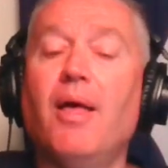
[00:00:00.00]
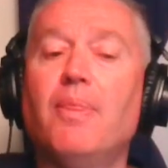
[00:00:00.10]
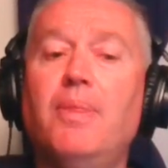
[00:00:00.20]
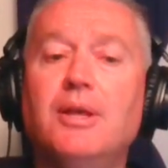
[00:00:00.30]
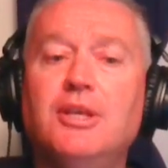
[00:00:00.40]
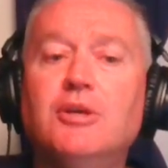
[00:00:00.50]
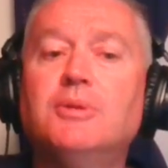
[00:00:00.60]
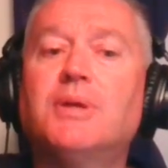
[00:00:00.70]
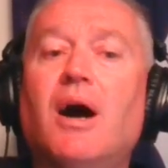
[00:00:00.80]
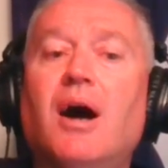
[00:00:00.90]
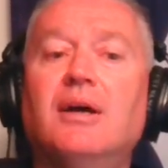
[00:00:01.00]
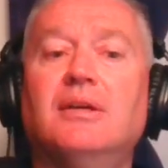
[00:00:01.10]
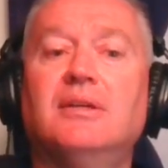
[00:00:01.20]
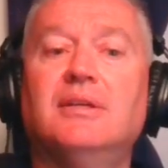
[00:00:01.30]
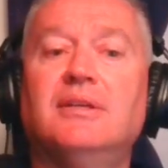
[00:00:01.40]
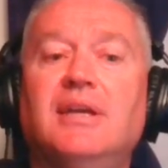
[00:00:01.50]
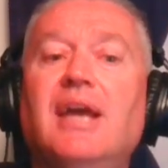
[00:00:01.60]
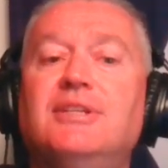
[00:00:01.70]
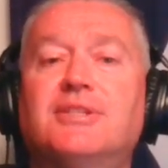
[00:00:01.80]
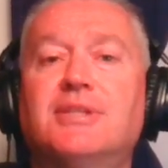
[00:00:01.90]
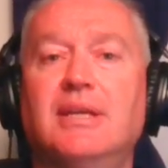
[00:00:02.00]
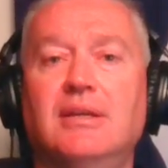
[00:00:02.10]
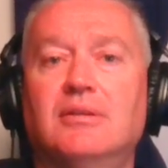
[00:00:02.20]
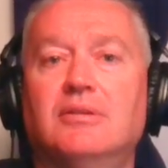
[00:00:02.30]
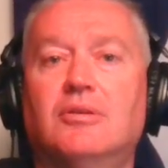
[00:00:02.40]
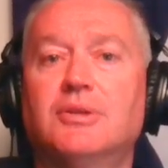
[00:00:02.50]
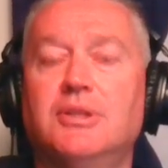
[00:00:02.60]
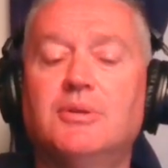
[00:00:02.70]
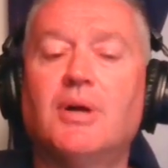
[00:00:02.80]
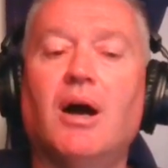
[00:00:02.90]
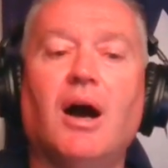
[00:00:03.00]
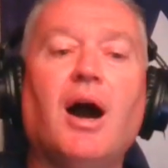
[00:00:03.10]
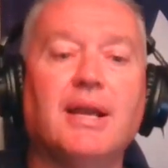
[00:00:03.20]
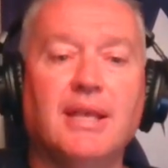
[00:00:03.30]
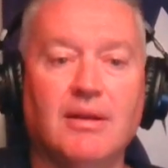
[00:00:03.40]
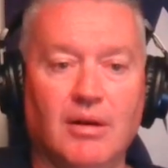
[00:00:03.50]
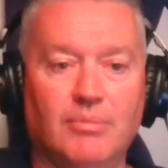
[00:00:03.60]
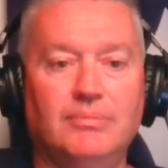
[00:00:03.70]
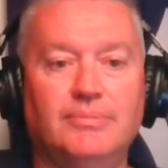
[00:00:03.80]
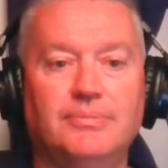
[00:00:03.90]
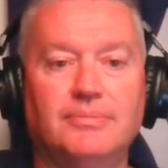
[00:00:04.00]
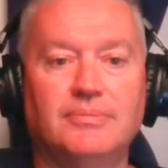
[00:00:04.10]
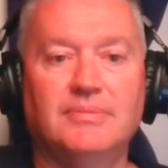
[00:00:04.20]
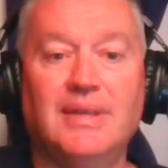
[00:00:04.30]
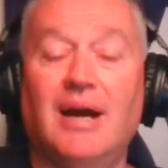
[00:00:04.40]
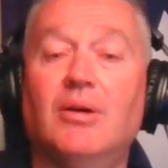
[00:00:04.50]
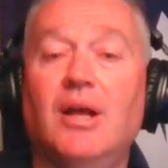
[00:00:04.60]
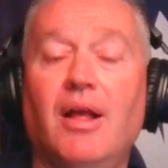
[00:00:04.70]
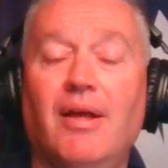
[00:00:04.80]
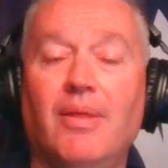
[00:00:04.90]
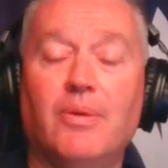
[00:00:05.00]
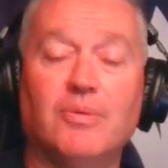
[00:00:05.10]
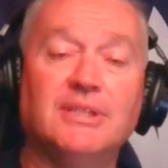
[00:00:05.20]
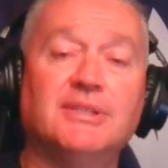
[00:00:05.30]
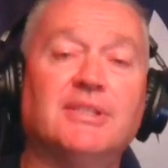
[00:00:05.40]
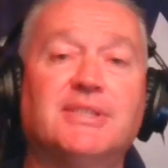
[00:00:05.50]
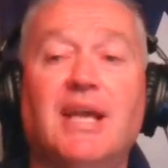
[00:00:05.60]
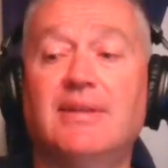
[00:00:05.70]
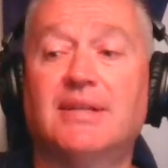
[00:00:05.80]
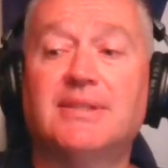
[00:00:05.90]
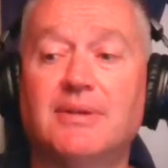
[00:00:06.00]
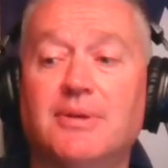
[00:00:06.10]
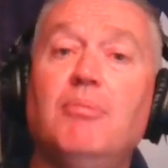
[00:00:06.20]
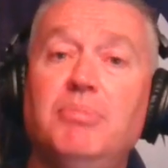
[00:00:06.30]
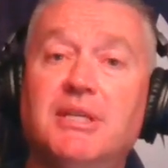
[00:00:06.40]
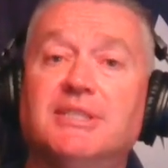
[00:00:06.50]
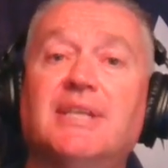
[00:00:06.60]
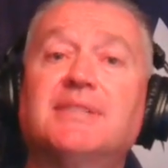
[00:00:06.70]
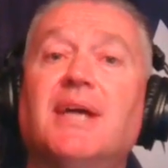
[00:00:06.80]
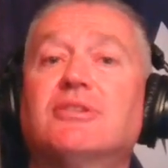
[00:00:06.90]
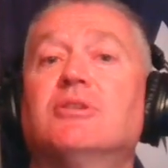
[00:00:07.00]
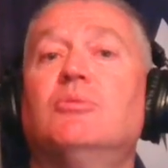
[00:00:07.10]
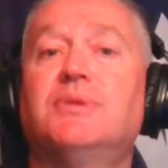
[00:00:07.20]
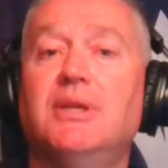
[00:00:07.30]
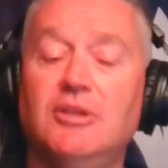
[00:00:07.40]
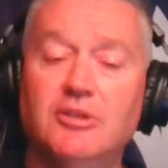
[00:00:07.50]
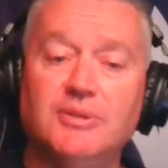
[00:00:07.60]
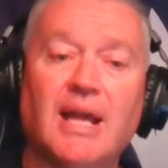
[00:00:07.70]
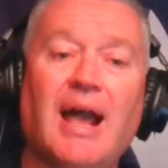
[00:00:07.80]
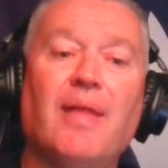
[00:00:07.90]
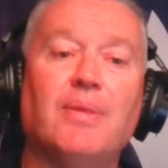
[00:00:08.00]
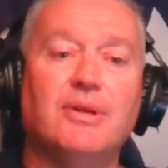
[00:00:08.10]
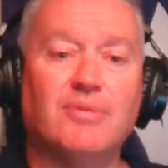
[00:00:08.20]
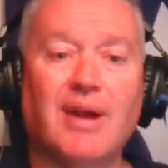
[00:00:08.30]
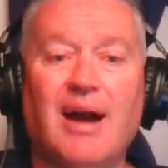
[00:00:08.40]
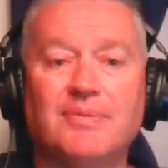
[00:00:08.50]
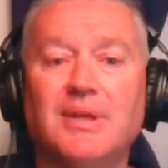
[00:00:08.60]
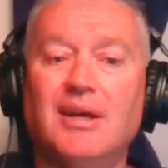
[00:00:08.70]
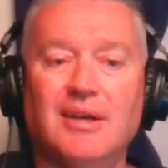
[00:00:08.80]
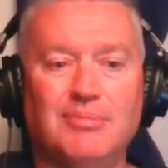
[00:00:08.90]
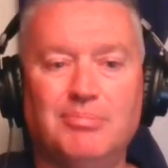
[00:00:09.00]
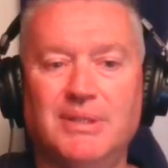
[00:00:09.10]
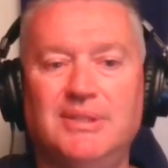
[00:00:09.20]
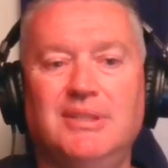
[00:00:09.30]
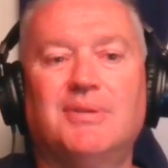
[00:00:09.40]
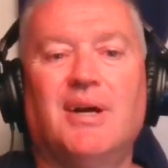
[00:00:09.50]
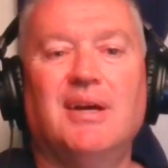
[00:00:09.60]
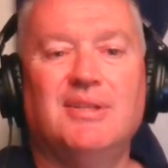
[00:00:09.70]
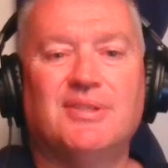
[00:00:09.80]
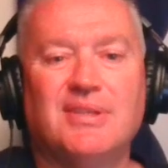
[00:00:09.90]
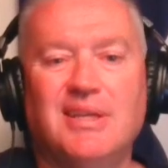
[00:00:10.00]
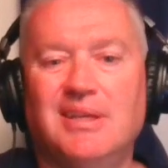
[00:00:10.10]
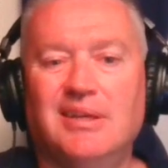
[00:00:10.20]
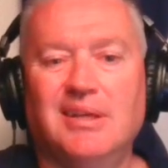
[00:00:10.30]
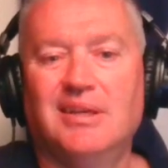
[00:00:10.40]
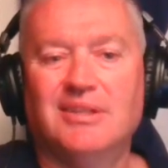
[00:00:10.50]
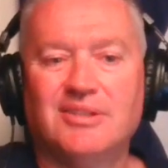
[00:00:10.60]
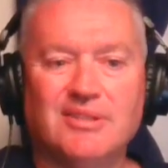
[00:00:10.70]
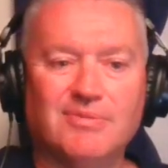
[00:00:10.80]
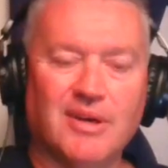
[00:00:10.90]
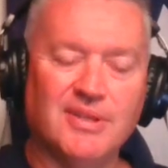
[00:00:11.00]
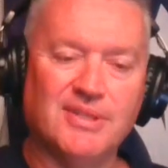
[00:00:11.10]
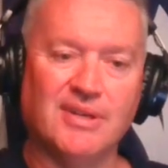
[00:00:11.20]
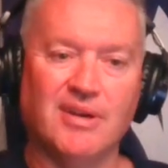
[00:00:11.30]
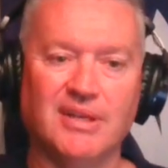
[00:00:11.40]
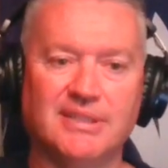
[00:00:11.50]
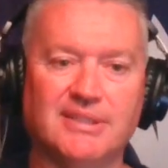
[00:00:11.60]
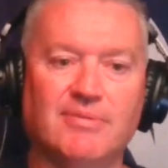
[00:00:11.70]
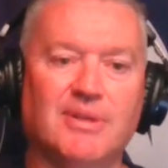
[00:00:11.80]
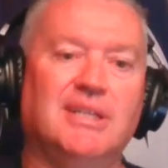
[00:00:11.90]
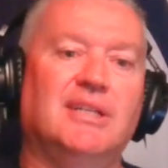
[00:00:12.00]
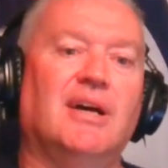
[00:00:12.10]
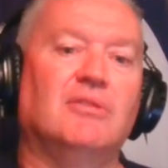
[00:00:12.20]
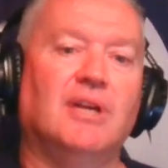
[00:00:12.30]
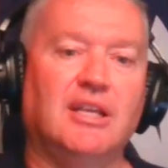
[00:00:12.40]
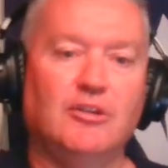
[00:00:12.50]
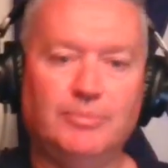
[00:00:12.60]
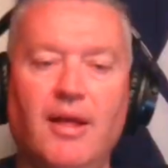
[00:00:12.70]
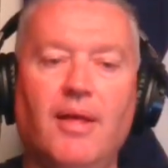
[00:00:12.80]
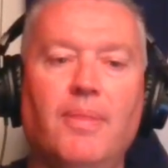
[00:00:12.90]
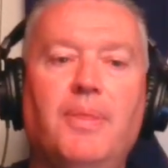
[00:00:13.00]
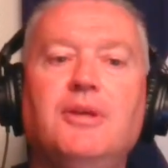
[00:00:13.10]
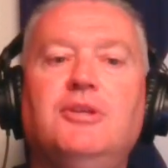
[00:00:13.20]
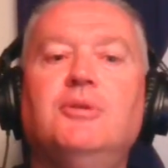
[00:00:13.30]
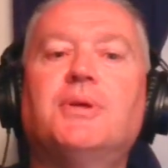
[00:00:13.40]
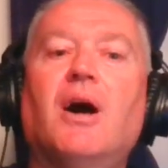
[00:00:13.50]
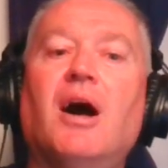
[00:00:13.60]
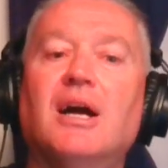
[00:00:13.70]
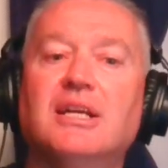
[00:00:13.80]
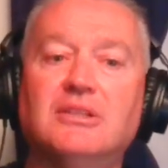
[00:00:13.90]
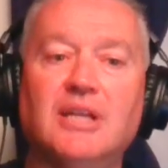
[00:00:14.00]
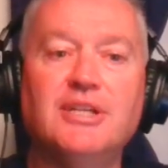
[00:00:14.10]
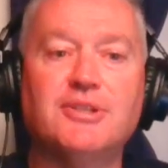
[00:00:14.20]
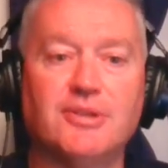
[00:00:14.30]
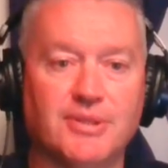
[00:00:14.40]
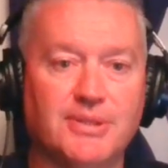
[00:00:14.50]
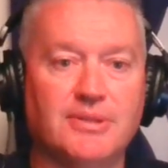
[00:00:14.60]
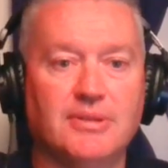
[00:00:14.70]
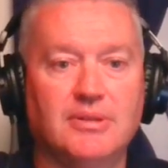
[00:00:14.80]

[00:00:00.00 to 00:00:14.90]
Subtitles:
The Utah HC, or the Utah Hockey Club. Now, the reason they're saying that's out there is because that's actually what they used at the draft. But the Utah HC, it's just very generic. It's not very good. I don't like it. The Utah Glaciers.